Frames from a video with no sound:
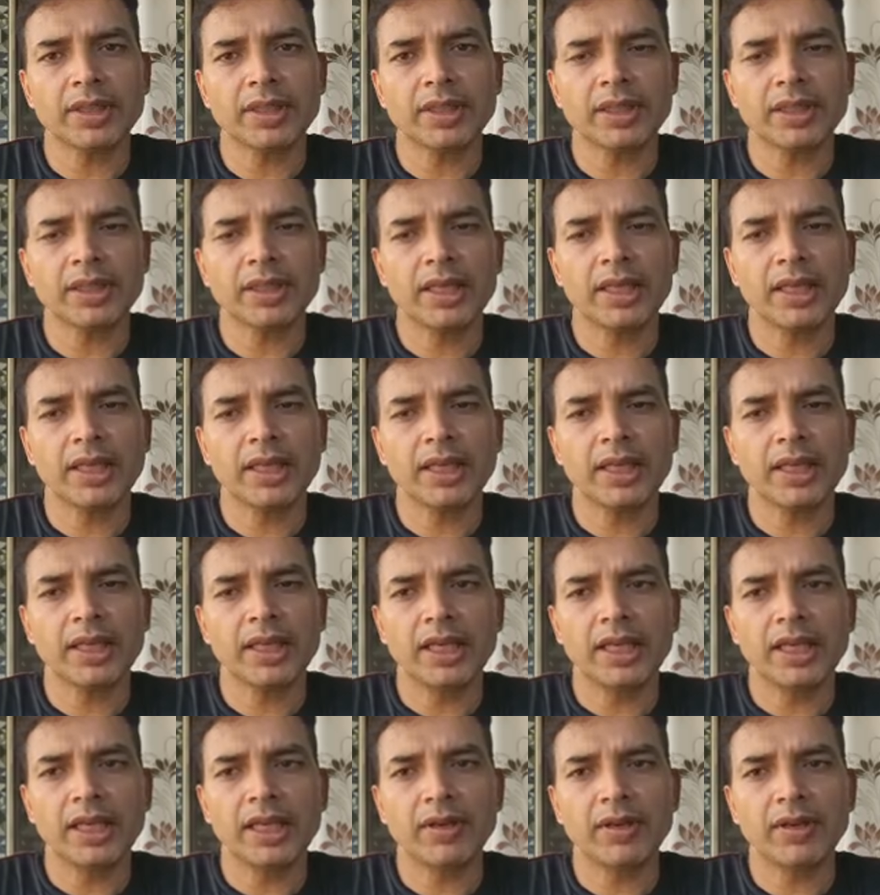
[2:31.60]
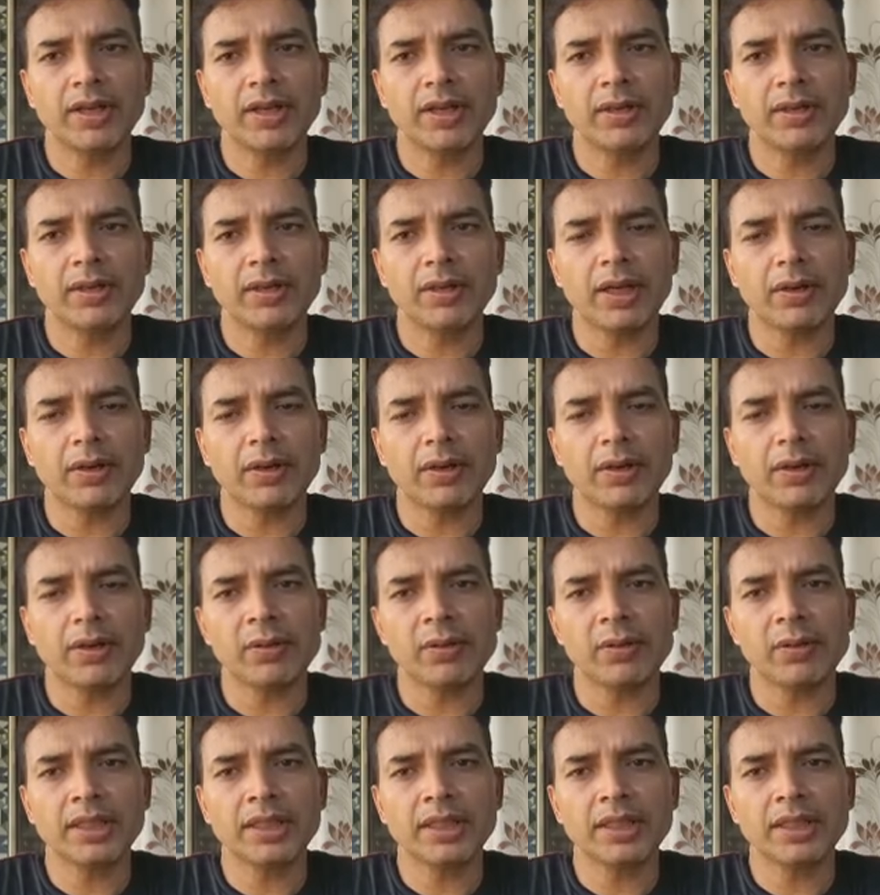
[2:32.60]
it will be downloading
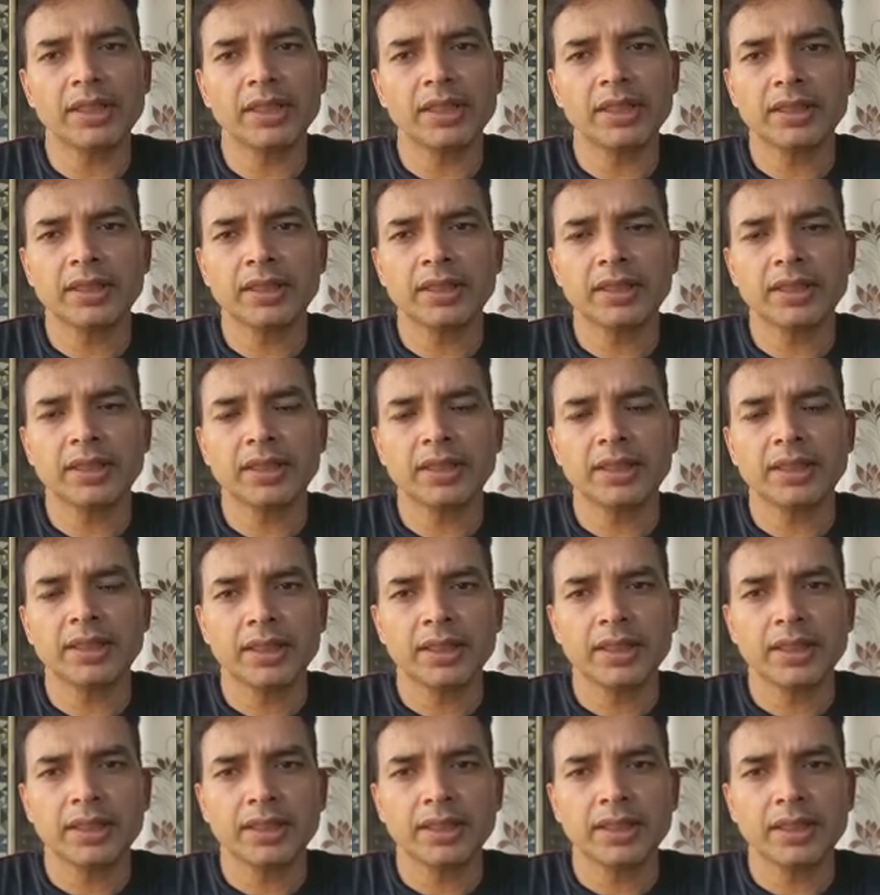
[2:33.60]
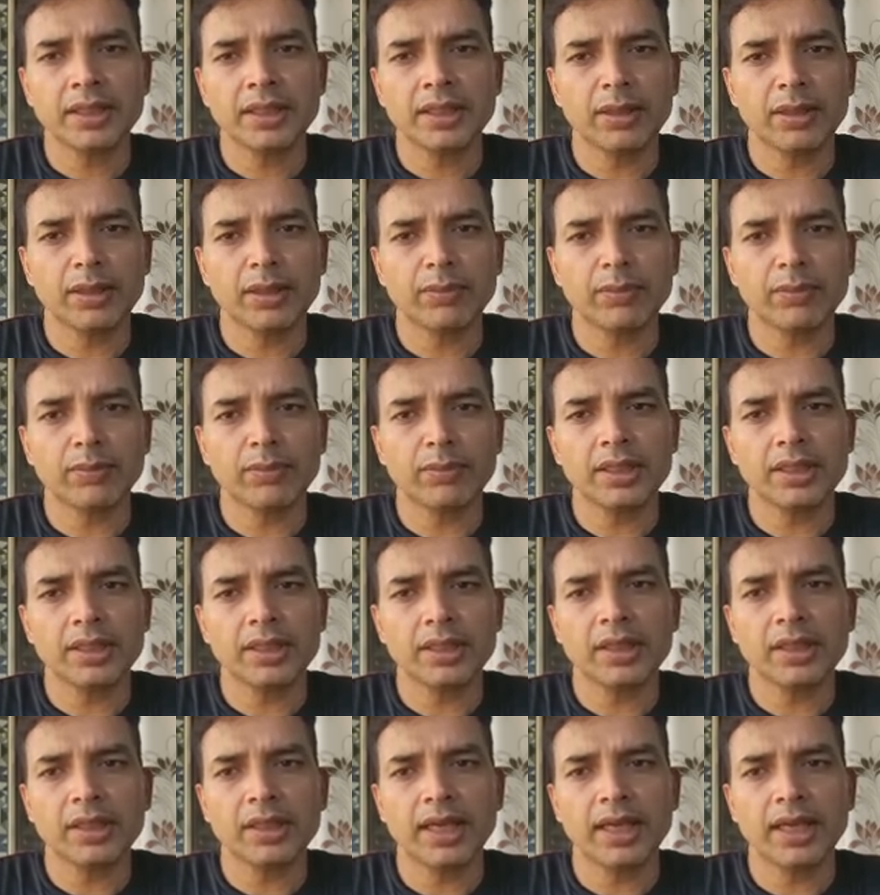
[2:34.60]
the model,
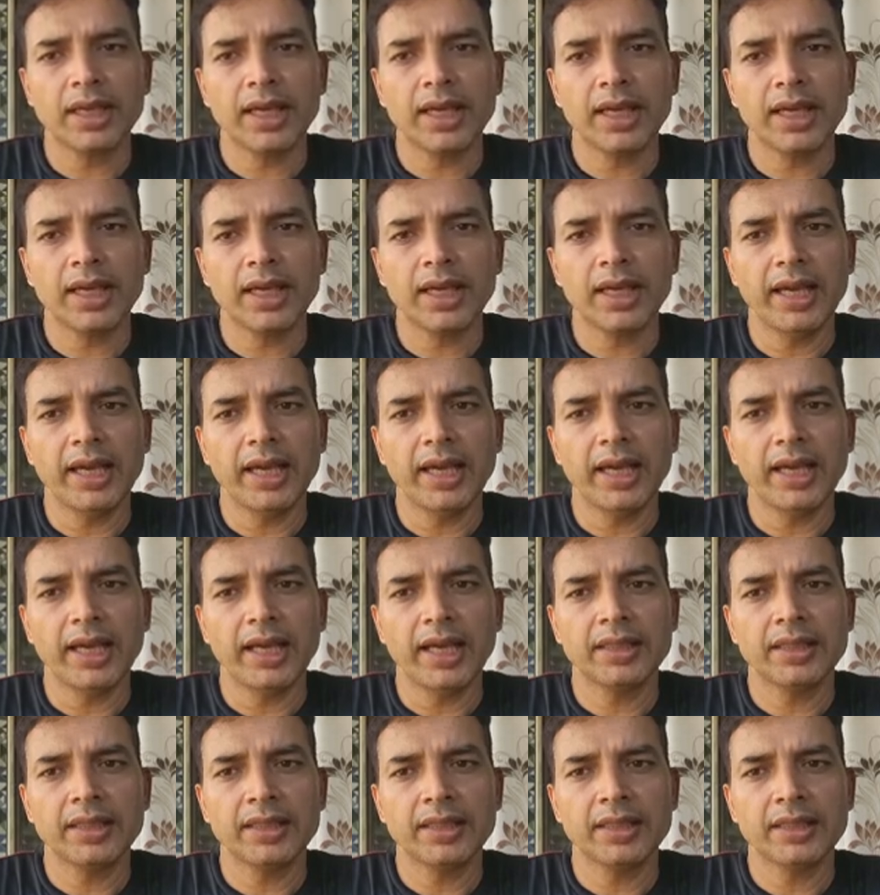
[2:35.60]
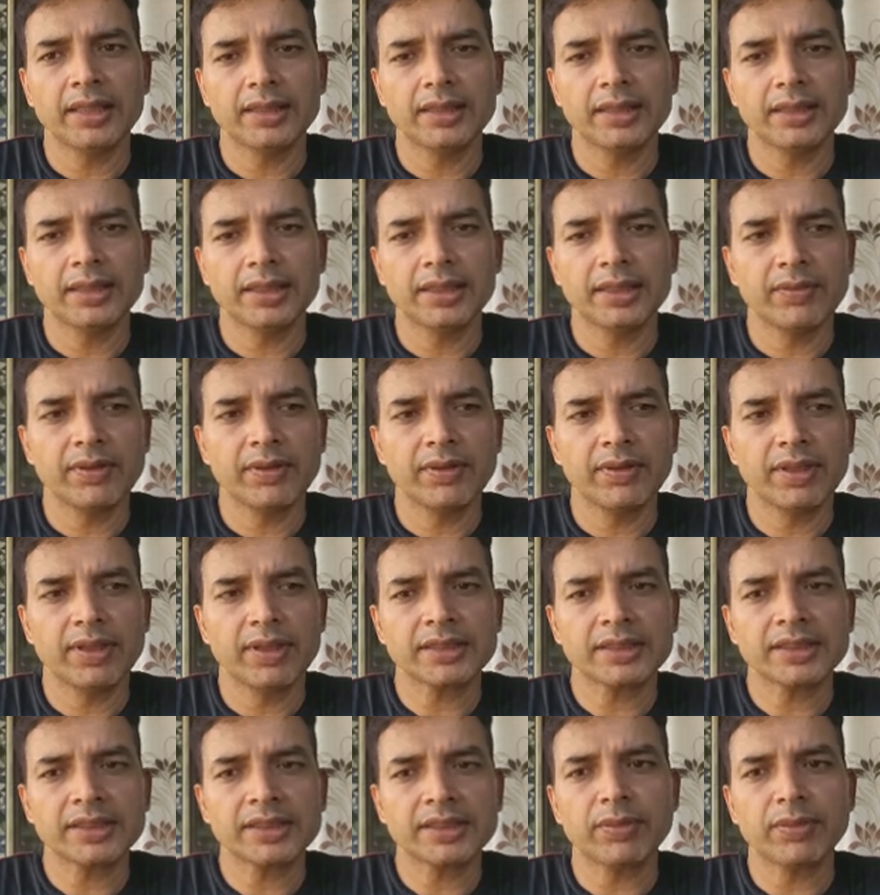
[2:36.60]
and it will take some
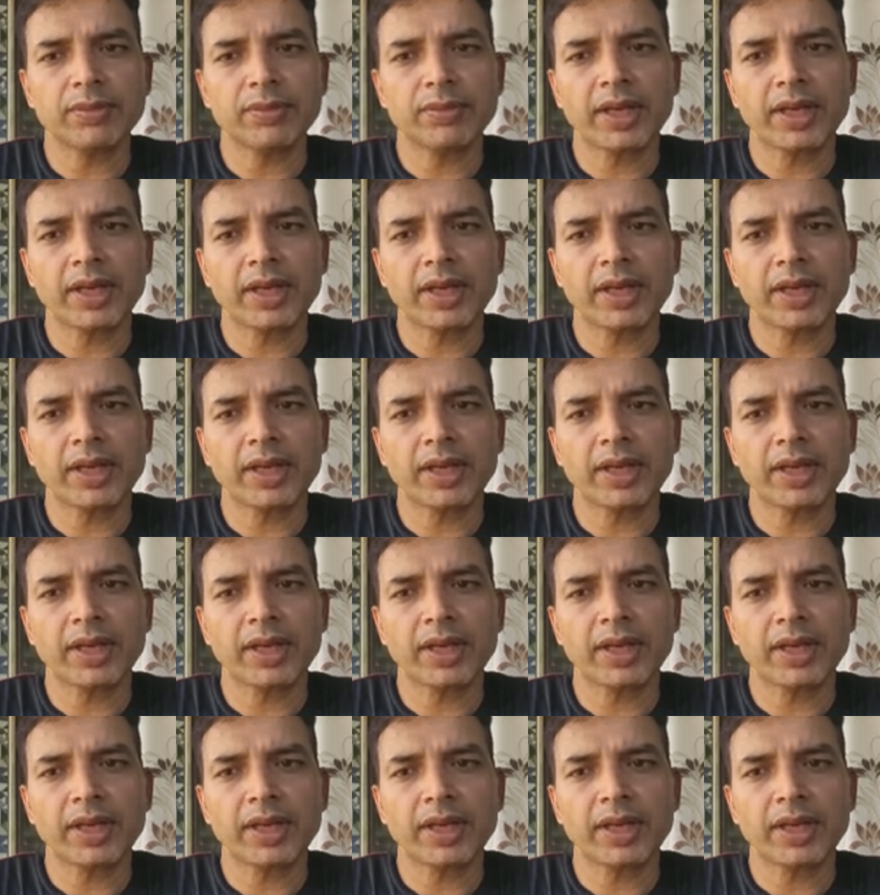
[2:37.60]
time,